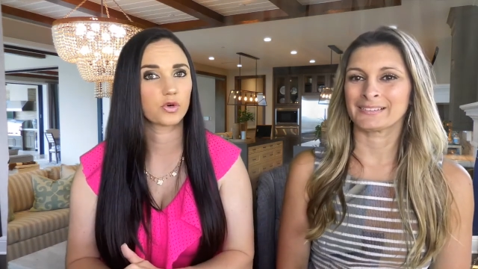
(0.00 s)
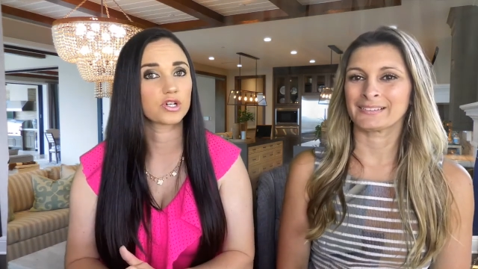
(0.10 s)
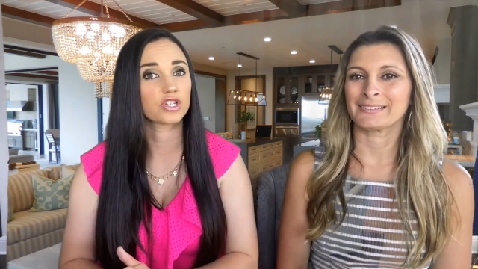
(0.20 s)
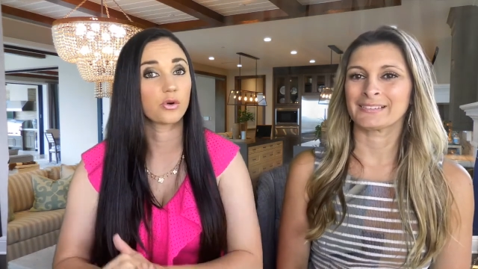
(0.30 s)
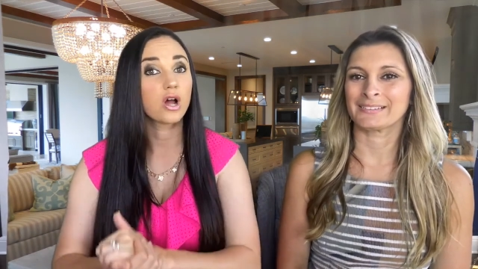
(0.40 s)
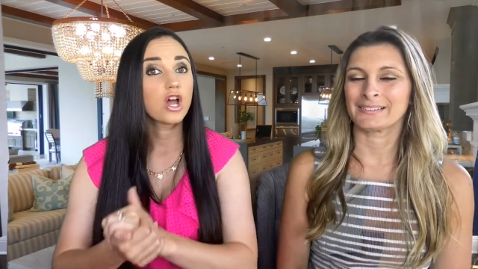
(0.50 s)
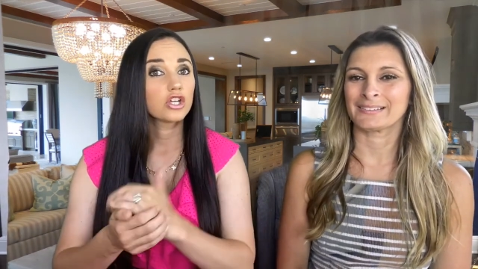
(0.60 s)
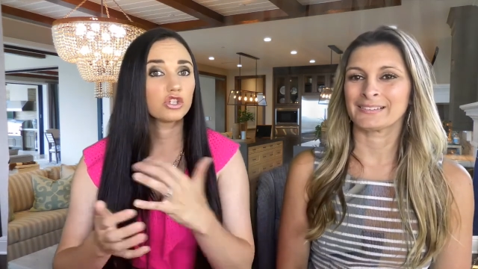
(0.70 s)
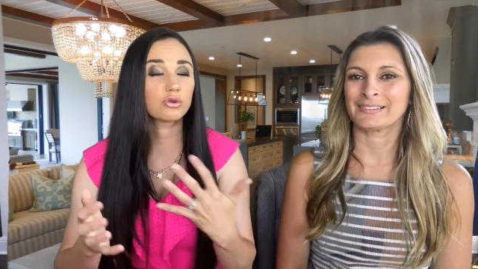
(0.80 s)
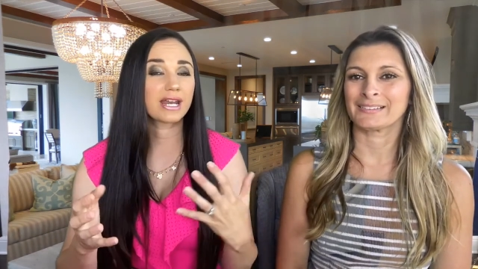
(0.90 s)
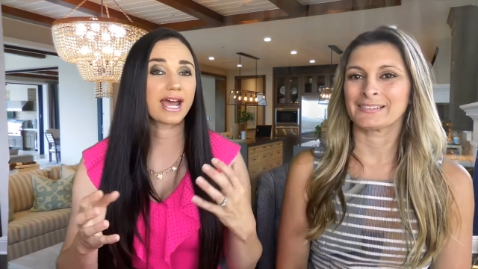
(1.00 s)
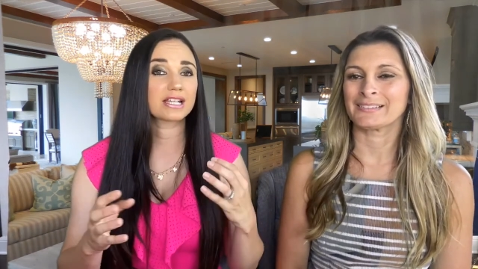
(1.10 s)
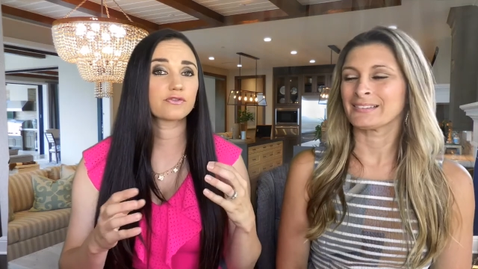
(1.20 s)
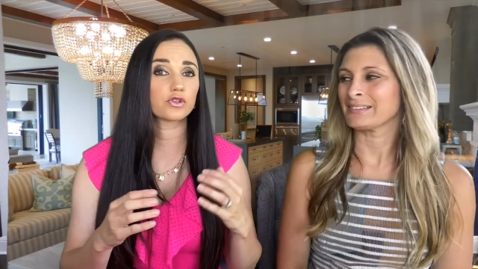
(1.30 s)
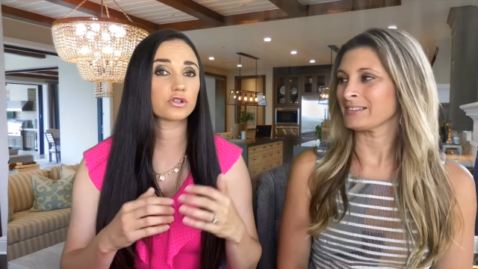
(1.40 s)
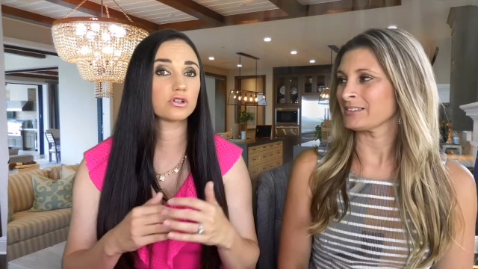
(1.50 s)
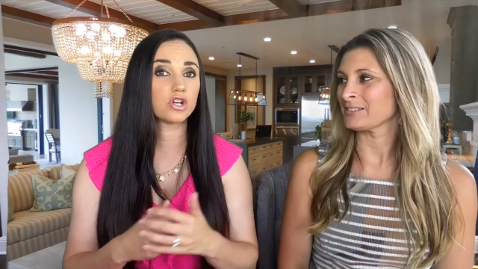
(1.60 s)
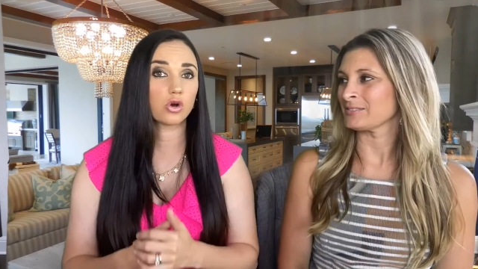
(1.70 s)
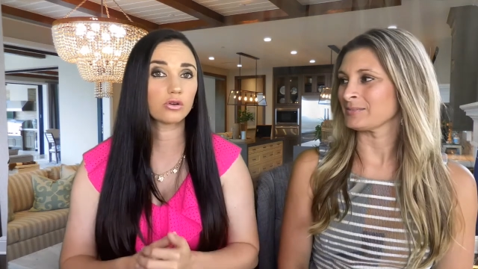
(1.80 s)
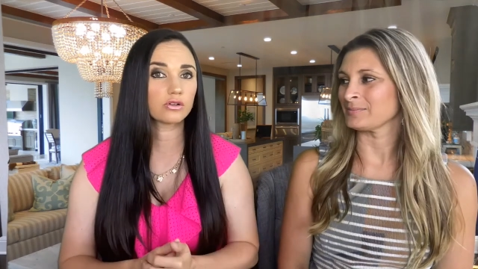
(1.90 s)
Speaker 1: So you can ask for
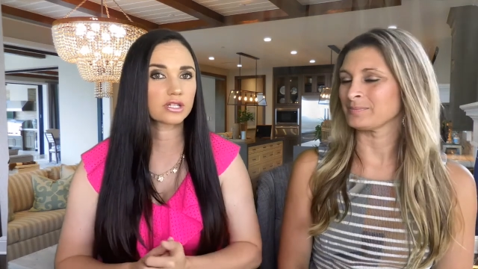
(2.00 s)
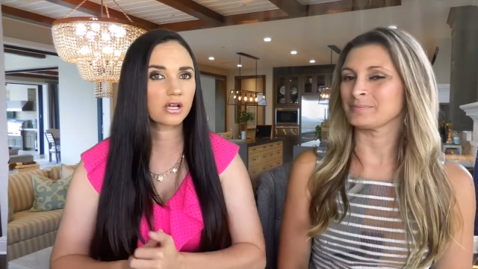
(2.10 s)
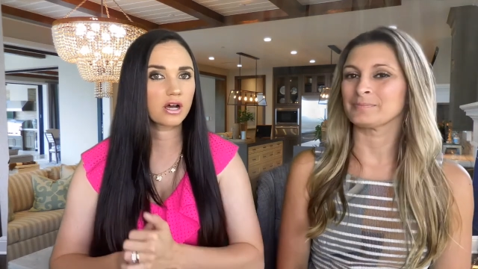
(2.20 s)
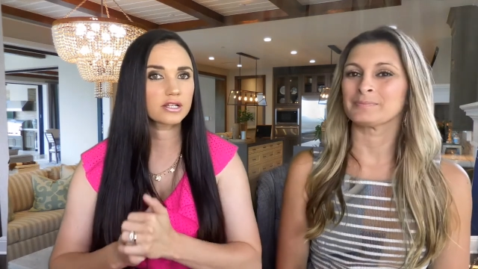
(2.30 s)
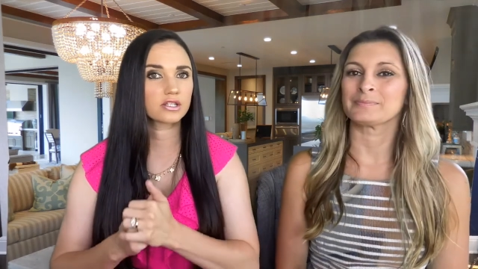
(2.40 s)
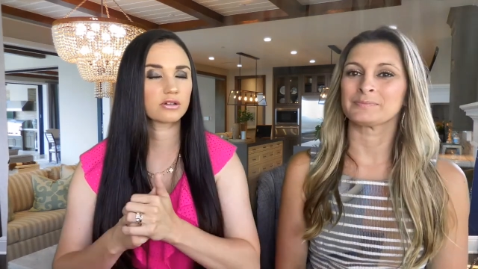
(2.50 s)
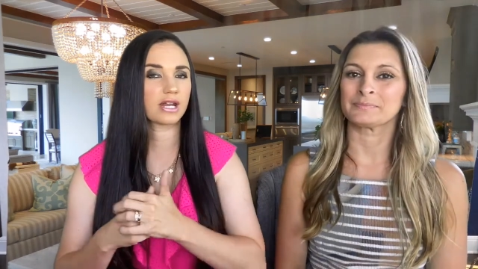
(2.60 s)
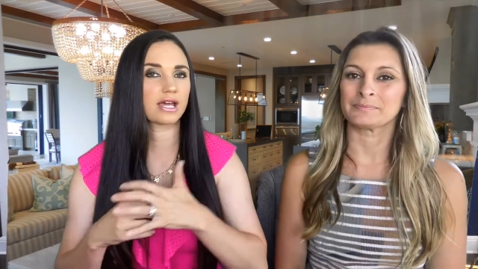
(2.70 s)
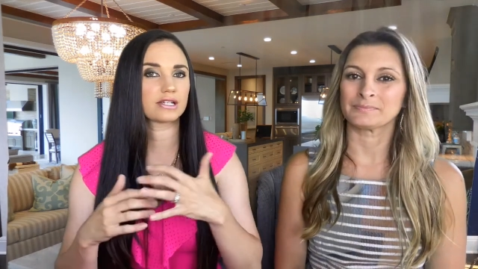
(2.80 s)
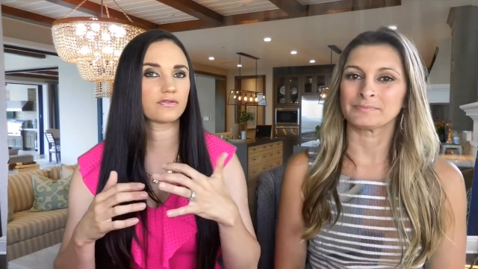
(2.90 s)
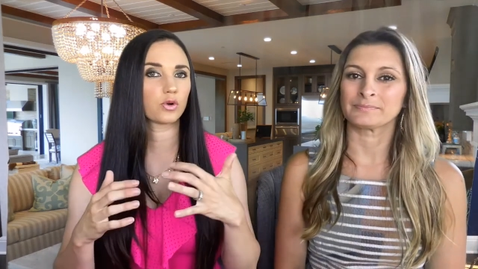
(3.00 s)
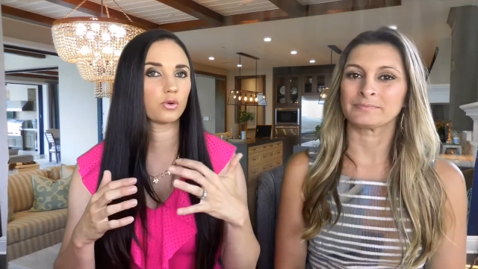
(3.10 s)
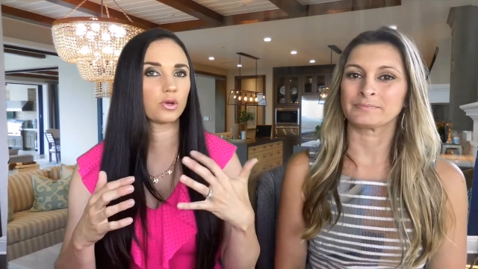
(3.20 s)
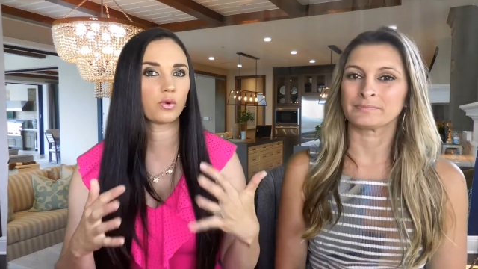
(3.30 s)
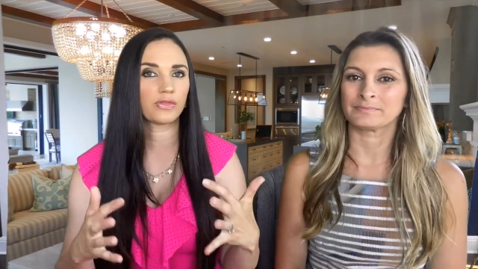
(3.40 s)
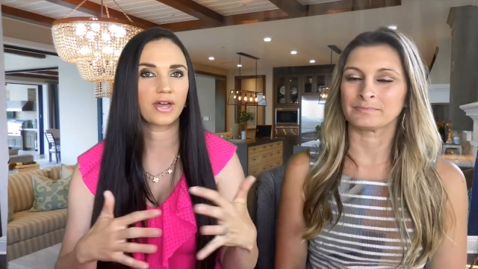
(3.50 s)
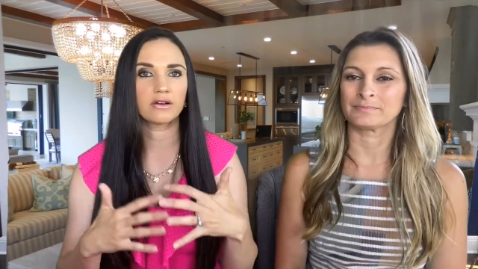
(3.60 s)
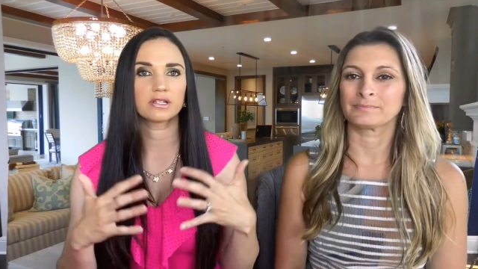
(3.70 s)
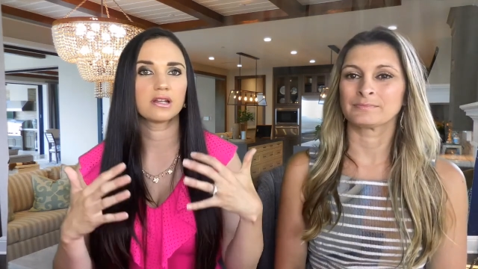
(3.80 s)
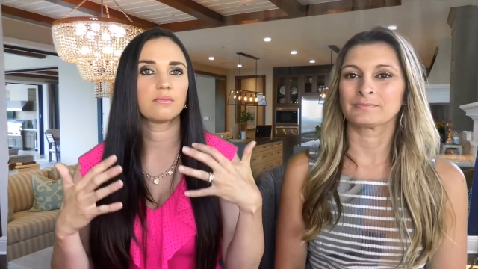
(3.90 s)
no closing costs, you can ask for only
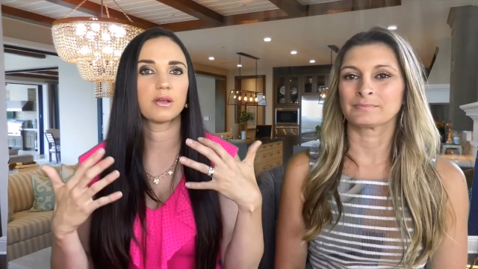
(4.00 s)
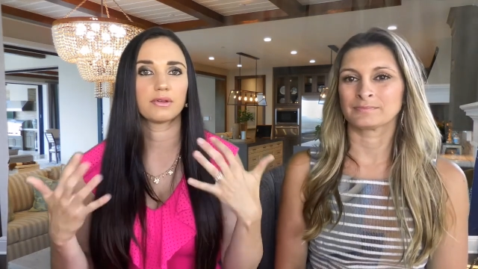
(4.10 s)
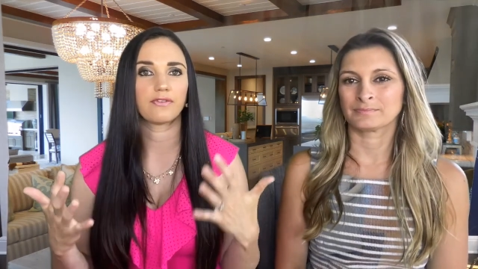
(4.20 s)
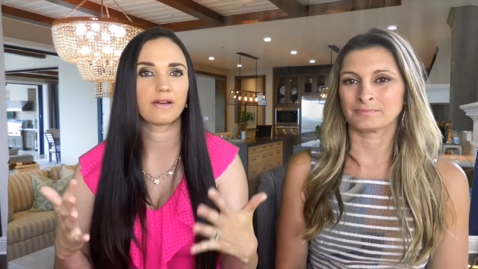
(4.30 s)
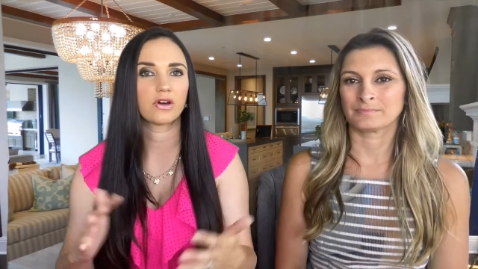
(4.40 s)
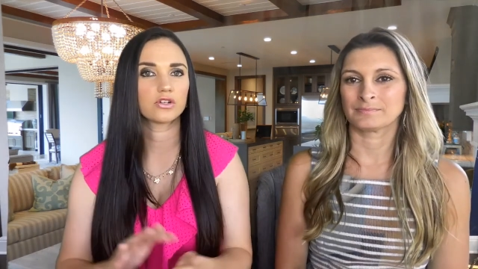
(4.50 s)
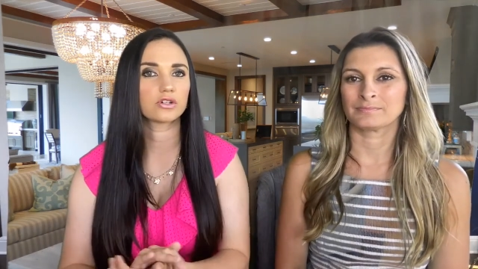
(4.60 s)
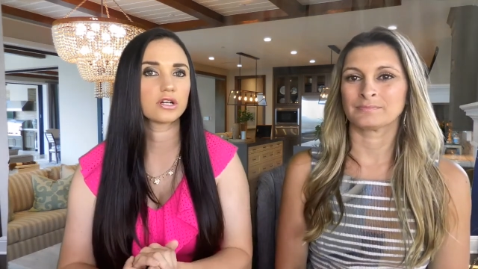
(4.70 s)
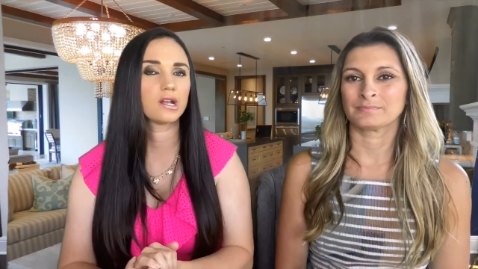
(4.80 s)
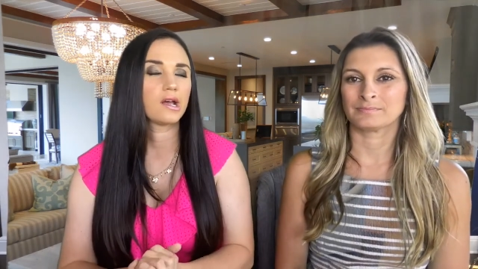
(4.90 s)
1,000, maybe 500.